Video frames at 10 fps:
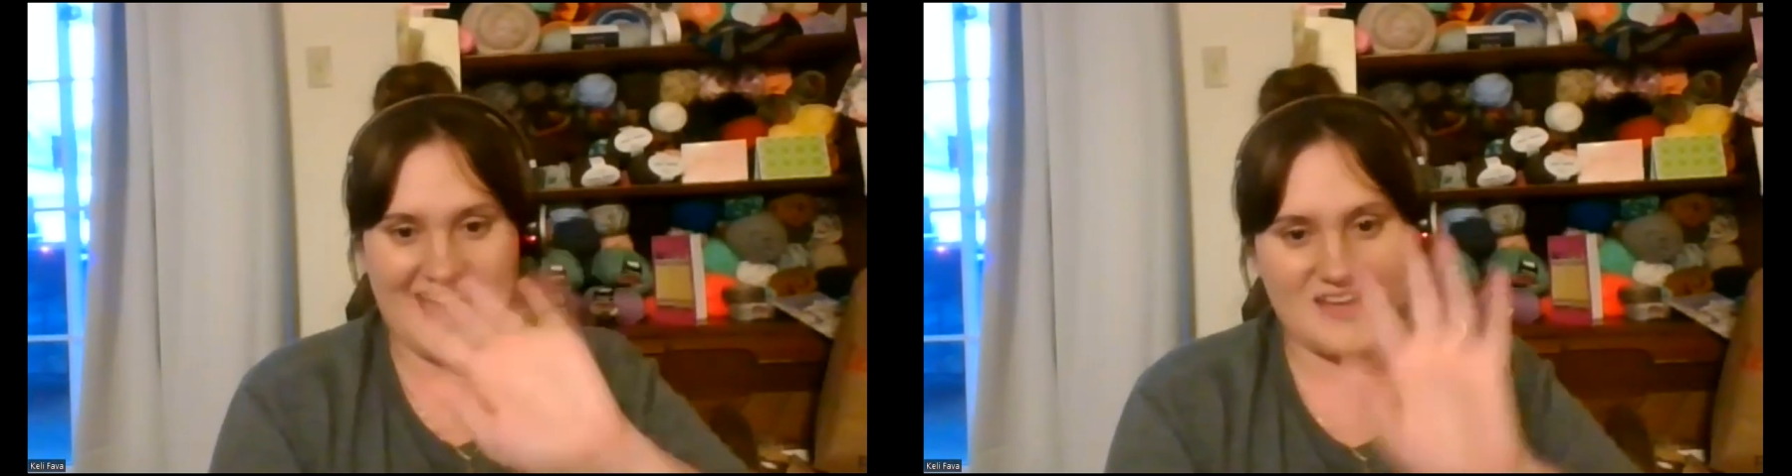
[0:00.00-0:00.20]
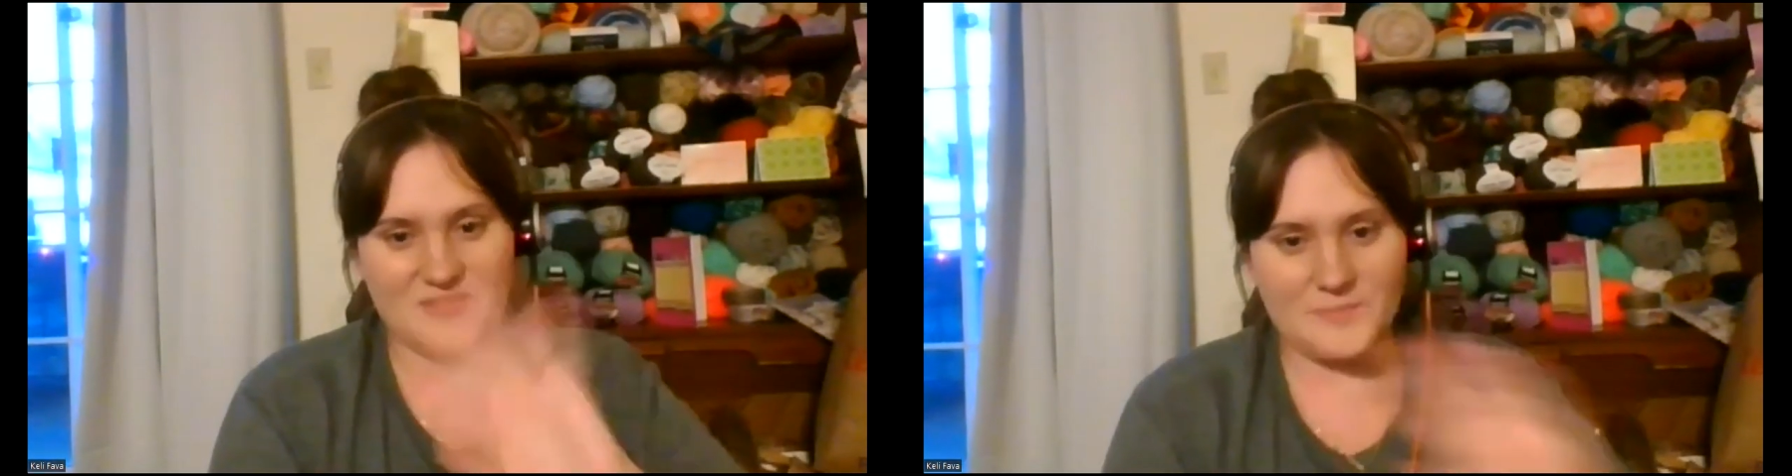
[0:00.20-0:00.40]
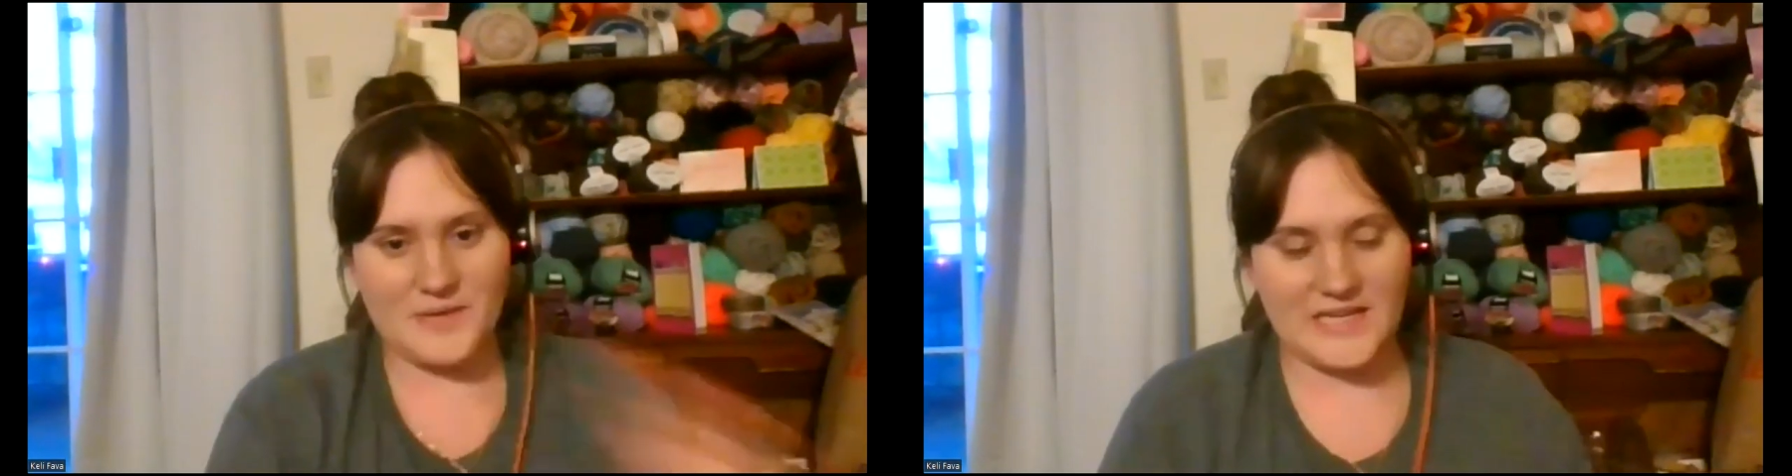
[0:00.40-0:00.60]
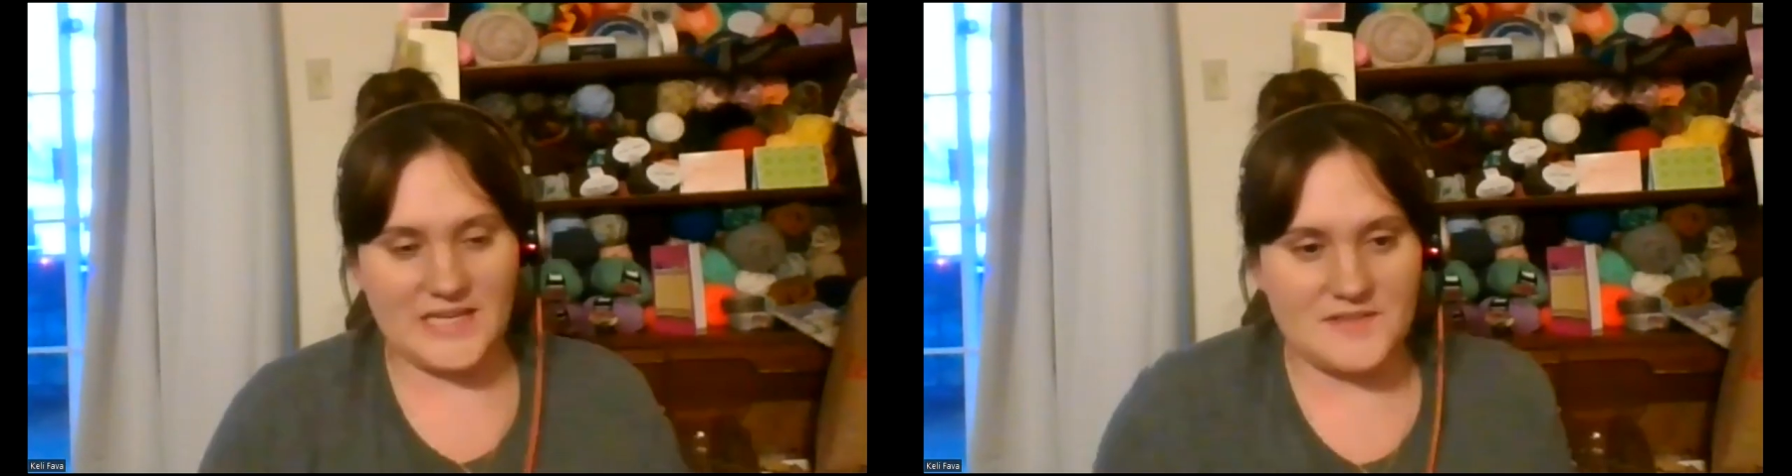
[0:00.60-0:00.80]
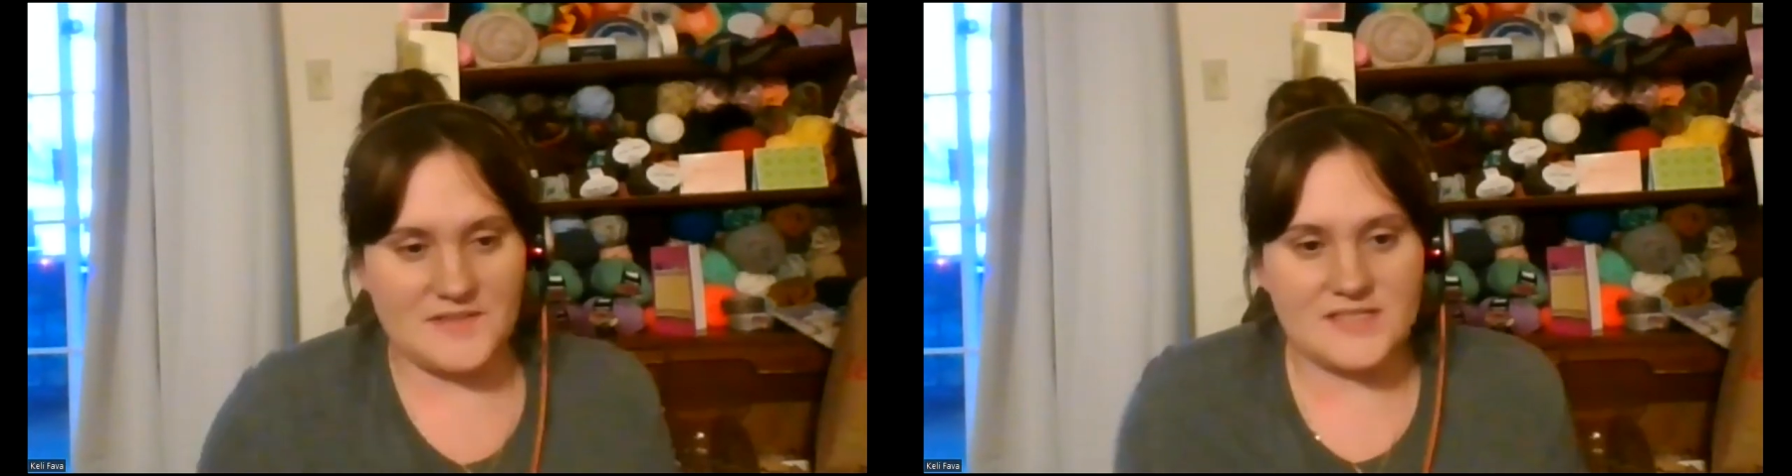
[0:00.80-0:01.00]
Hi
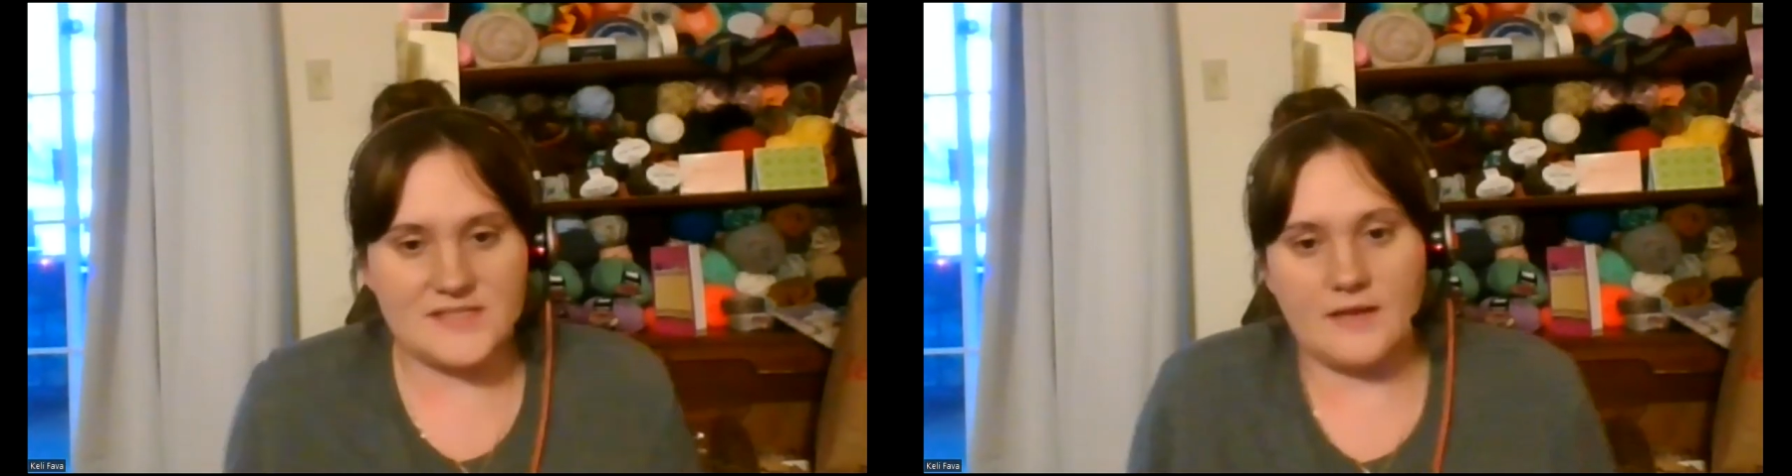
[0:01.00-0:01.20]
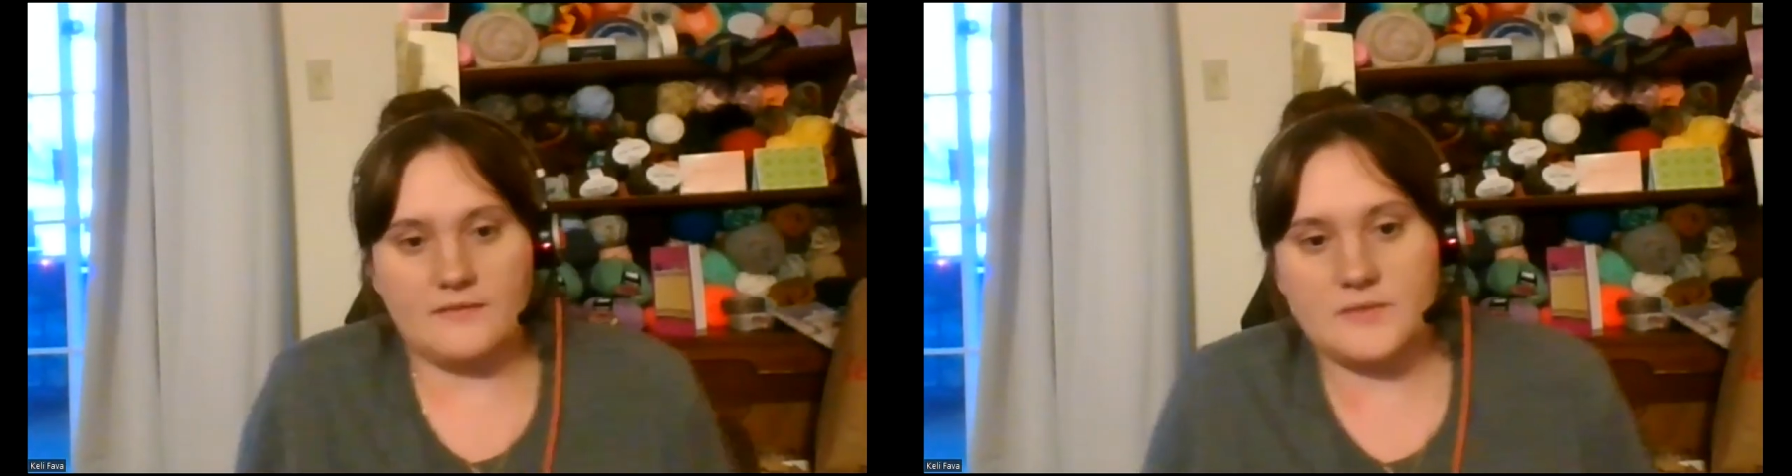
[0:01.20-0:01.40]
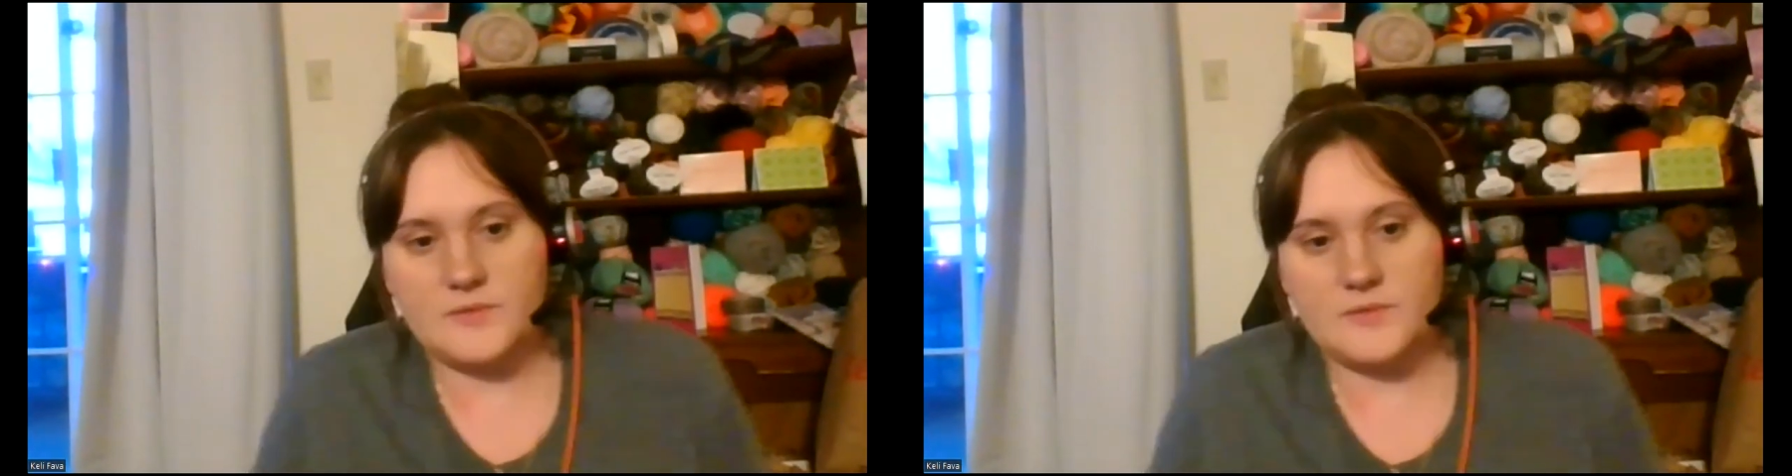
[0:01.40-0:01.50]
everybody, this is Kelly